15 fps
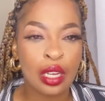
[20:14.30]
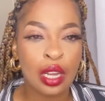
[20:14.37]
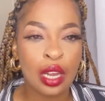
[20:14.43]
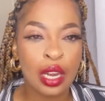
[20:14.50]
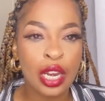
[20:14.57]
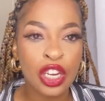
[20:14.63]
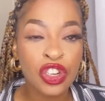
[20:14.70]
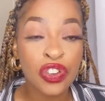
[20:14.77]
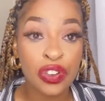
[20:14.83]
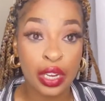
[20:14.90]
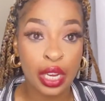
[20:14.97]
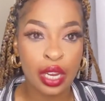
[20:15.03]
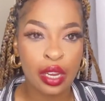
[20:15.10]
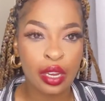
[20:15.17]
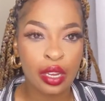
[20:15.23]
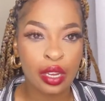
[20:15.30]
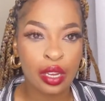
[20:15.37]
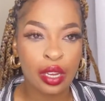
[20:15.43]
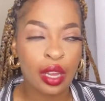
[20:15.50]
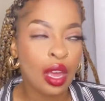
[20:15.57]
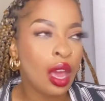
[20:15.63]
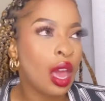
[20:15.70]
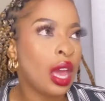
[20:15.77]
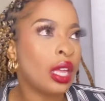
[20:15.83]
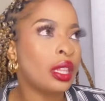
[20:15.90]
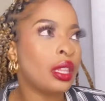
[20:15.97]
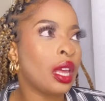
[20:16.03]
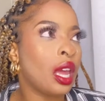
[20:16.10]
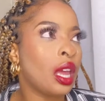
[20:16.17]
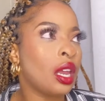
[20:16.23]
Literally. And
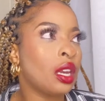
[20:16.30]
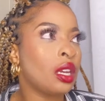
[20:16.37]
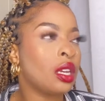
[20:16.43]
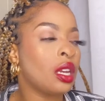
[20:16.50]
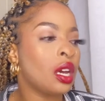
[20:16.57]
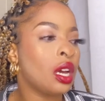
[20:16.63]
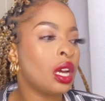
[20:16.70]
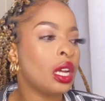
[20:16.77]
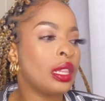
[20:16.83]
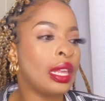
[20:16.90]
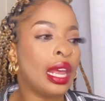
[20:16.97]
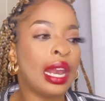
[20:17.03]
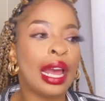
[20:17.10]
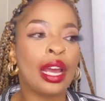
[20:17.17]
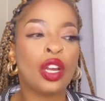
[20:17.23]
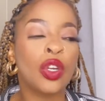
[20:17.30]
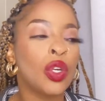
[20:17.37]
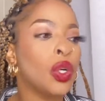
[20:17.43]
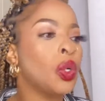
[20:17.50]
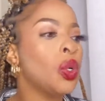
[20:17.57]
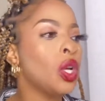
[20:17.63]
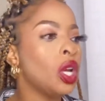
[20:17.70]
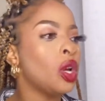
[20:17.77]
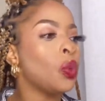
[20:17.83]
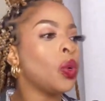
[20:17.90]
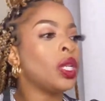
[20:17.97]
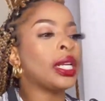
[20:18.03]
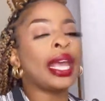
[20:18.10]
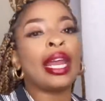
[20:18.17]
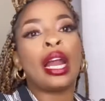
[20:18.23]
then they're like, no,
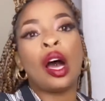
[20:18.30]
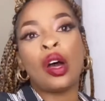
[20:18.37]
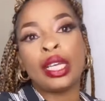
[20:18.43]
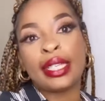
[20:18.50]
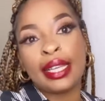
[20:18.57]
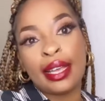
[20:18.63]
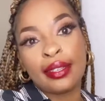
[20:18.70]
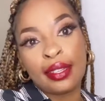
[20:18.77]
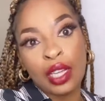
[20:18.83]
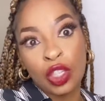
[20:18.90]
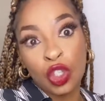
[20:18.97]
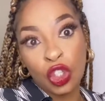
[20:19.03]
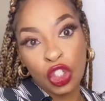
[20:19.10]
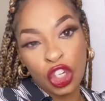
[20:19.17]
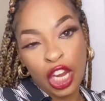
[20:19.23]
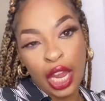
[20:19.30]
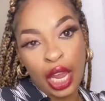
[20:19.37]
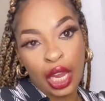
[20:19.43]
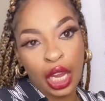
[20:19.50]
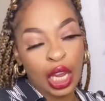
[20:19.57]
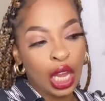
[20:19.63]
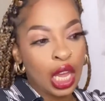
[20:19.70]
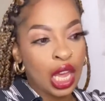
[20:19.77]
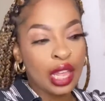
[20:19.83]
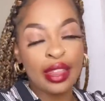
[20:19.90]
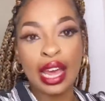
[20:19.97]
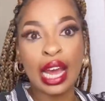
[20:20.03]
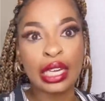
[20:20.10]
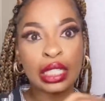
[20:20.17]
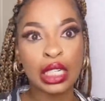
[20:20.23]
we'll get our assessor to check
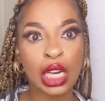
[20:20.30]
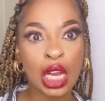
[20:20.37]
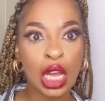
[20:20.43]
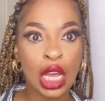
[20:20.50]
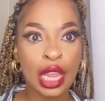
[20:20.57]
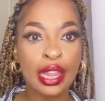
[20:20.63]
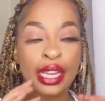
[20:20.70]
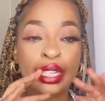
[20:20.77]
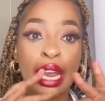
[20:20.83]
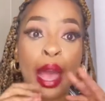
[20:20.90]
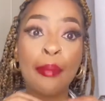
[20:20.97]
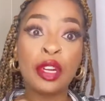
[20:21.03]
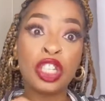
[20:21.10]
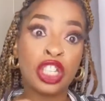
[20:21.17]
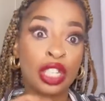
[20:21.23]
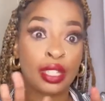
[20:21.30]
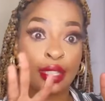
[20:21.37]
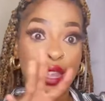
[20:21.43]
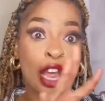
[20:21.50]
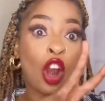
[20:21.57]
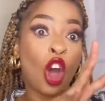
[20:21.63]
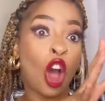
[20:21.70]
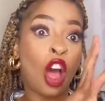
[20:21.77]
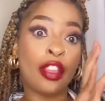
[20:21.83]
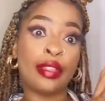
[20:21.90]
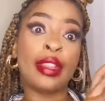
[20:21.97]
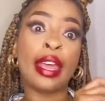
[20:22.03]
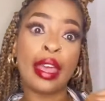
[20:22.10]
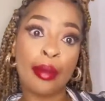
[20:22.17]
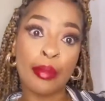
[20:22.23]
that the damages that are on
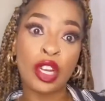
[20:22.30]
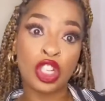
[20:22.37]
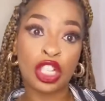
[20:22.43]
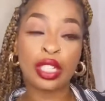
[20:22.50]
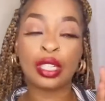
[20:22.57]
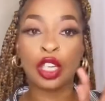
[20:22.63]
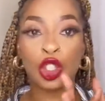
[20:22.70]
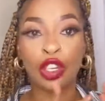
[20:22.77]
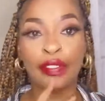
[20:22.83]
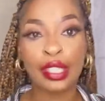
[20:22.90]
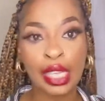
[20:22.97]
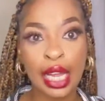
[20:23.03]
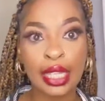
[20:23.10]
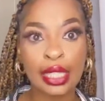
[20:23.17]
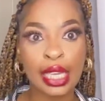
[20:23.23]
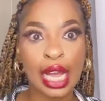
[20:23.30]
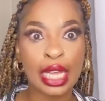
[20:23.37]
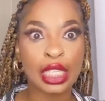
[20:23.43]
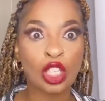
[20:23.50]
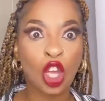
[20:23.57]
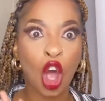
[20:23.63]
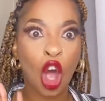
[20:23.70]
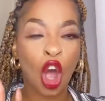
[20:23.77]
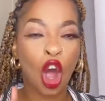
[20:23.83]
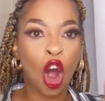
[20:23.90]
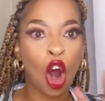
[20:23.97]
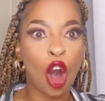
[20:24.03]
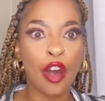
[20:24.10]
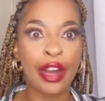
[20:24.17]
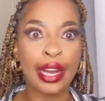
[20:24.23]
the images that you've sent us
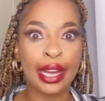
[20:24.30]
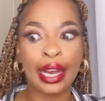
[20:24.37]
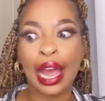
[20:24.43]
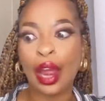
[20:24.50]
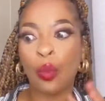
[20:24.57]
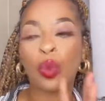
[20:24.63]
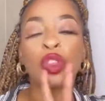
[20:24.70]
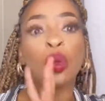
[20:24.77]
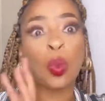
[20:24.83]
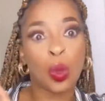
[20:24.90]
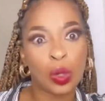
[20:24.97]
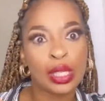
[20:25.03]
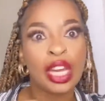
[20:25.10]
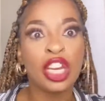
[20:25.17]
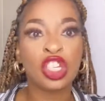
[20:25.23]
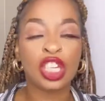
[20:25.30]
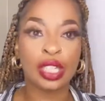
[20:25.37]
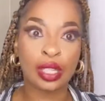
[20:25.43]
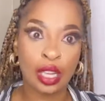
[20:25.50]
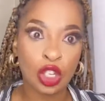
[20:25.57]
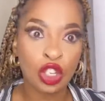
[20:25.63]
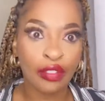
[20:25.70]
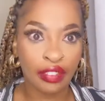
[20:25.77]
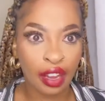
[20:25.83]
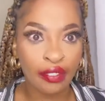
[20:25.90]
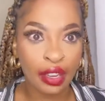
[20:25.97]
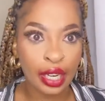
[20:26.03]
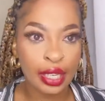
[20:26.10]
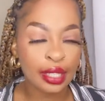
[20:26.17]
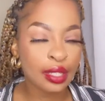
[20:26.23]
are in line with the quotations that you've
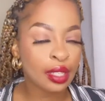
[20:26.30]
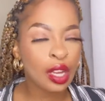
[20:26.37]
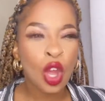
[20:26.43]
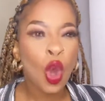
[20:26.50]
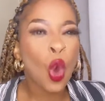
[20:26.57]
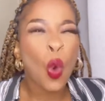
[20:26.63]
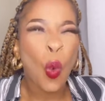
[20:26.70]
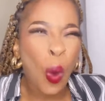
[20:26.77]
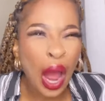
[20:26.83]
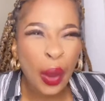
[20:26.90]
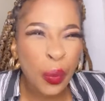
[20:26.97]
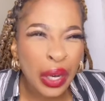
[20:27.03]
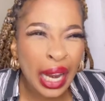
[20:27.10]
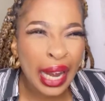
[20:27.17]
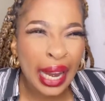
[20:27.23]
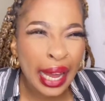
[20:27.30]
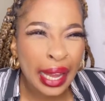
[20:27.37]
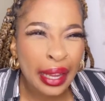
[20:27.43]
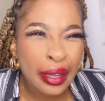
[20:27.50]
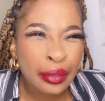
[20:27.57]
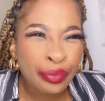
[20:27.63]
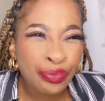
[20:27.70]
given us. Why would I lie?